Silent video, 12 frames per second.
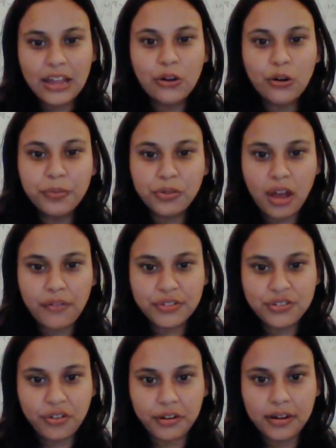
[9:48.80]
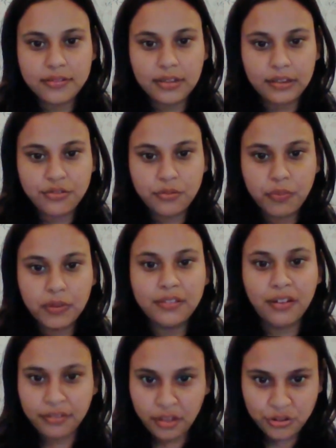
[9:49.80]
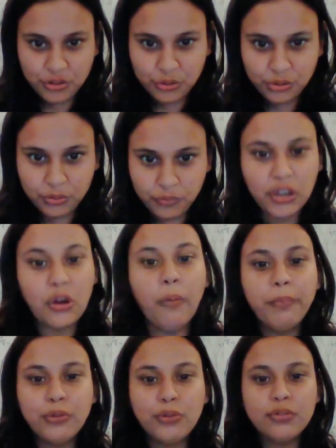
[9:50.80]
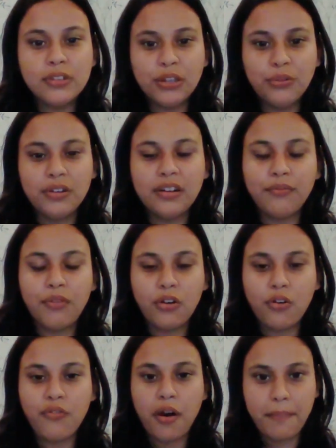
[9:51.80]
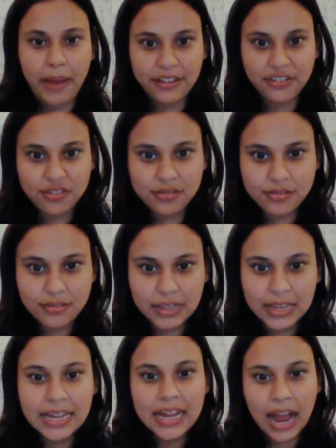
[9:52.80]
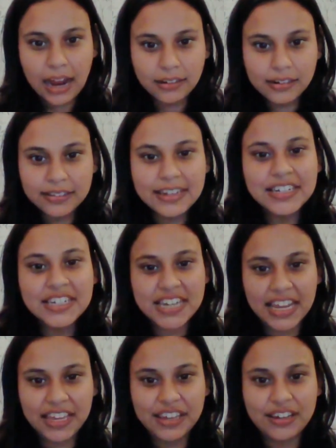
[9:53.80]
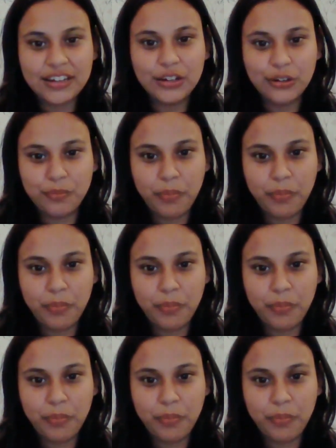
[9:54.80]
I hope you have enjoyed our session with Rasanjot. We hope to see you in one of our batches. Until then, take care.